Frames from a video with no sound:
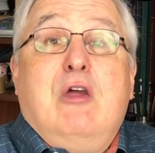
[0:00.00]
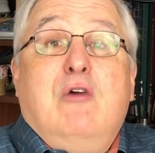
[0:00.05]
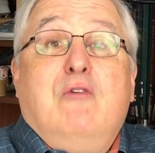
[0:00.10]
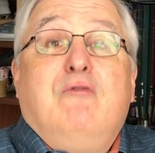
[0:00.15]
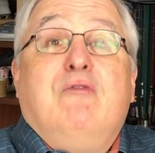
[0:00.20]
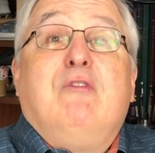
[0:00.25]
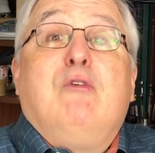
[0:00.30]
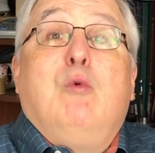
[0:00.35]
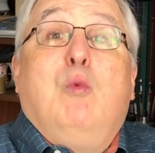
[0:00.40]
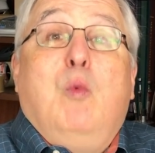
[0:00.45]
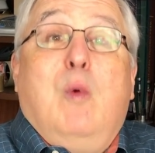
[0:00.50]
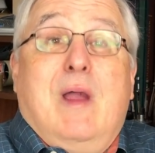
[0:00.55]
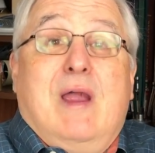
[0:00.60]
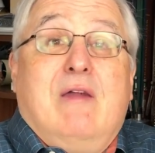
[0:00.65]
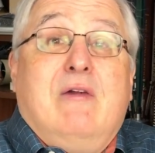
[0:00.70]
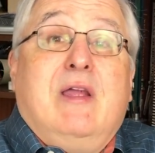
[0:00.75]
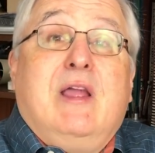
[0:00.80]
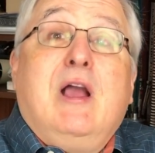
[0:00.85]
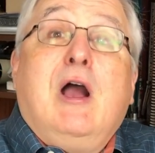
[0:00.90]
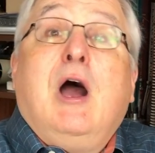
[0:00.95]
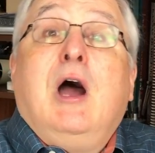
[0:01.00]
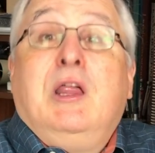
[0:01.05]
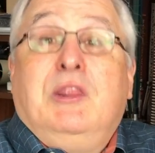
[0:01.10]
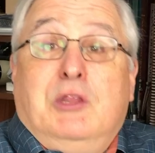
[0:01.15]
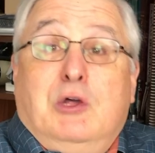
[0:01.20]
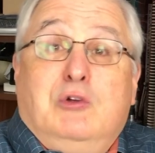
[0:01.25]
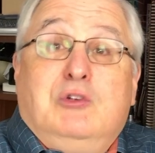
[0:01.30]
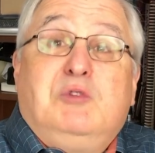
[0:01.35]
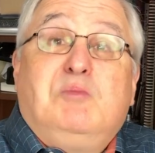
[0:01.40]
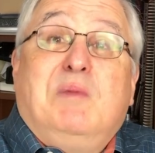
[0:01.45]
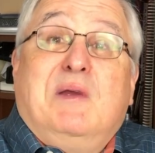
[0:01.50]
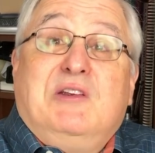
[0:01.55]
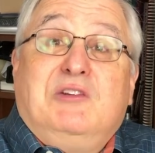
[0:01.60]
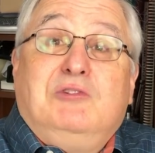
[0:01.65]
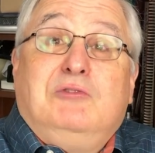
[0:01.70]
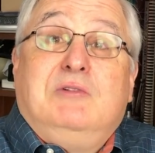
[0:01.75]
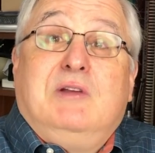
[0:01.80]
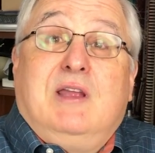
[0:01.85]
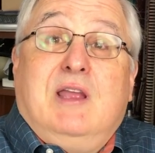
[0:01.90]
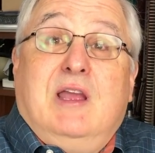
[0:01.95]
for wearing on those
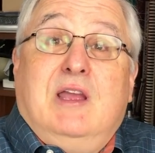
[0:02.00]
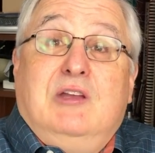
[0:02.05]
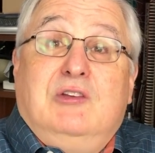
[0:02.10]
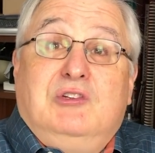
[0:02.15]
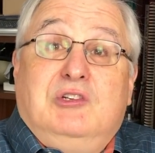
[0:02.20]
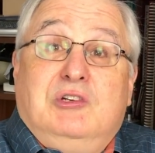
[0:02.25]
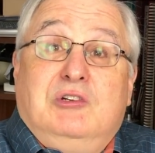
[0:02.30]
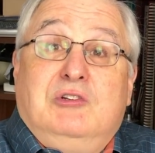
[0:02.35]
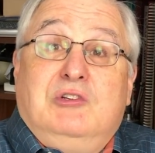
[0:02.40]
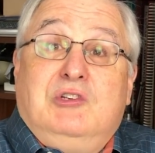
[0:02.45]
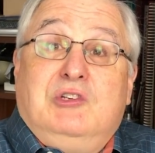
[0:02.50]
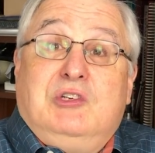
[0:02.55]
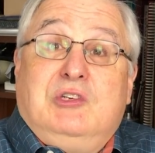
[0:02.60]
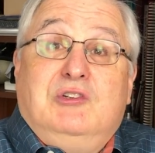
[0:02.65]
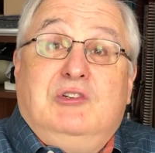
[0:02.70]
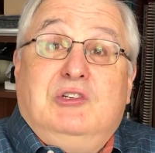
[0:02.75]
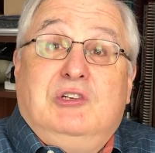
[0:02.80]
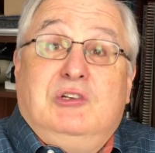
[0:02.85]
special occasions.